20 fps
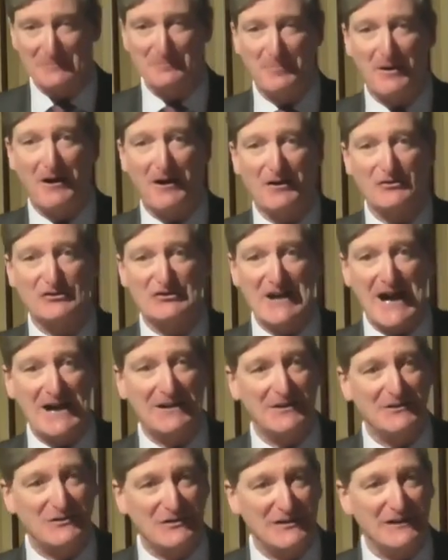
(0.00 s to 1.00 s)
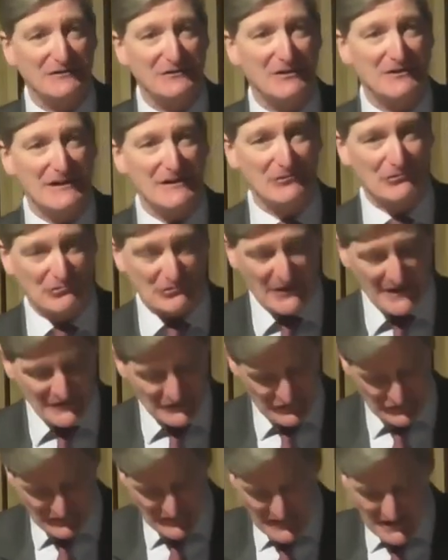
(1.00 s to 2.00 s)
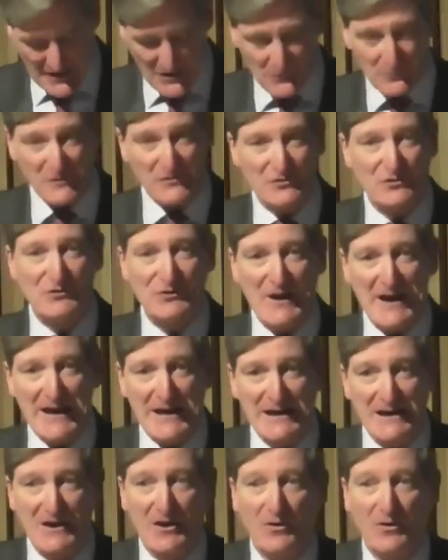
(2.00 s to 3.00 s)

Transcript: partiality and an interest, which they